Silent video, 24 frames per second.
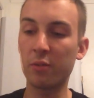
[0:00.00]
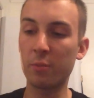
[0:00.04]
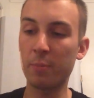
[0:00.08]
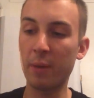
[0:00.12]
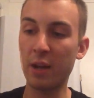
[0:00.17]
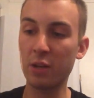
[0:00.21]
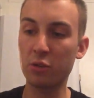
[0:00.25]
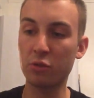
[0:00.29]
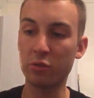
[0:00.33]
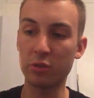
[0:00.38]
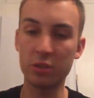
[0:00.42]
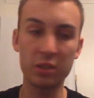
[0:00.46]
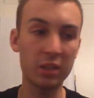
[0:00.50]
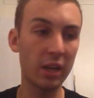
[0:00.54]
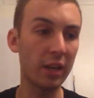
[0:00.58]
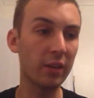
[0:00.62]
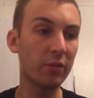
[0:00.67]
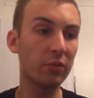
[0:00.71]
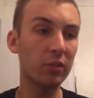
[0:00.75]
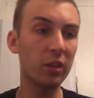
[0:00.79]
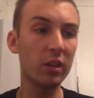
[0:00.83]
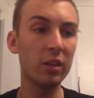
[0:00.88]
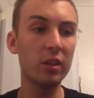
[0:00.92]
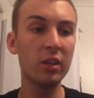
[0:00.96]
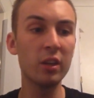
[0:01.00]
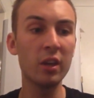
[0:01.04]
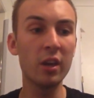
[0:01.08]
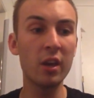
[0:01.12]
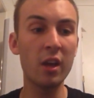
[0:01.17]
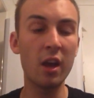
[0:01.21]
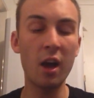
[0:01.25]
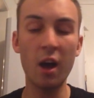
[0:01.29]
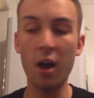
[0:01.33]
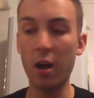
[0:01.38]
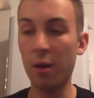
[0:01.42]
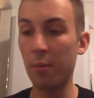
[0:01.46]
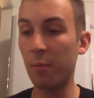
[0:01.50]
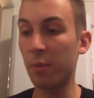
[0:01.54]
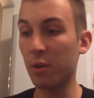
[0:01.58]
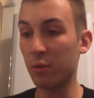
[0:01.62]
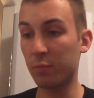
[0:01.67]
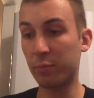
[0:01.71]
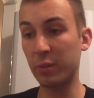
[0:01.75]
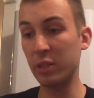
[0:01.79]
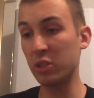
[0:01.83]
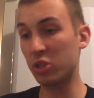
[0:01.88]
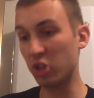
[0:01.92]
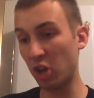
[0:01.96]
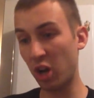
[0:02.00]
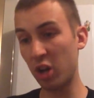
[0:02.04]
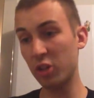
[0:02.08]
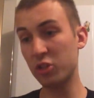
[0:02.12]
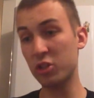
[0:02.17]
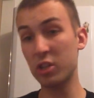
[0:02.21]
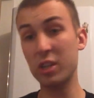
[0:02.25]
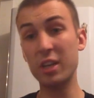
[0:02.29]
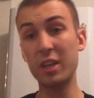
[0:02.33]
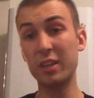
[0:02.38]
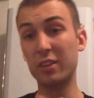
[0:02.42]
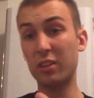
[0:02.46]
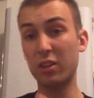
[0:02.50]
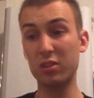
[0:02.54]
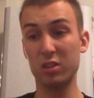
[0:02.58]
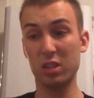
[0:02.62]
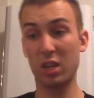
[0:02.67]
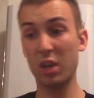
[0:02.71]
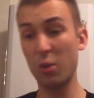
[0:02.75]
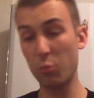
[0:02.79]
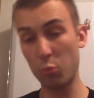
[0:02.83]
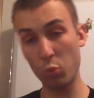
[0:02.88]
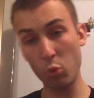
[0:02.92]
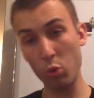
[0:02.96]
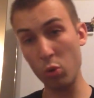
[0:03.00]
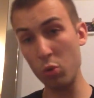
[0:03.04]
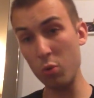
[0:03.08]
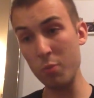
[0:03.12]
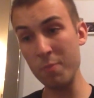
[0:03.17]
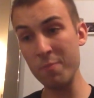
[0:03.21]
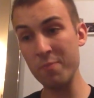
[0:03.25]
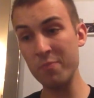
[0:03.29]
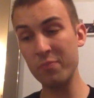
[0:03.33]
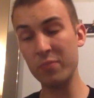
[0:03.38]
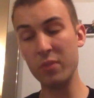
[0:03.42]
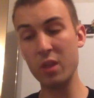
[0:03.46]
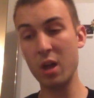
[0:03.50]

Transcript: for battery safety. Been charging it, doesn't get warm.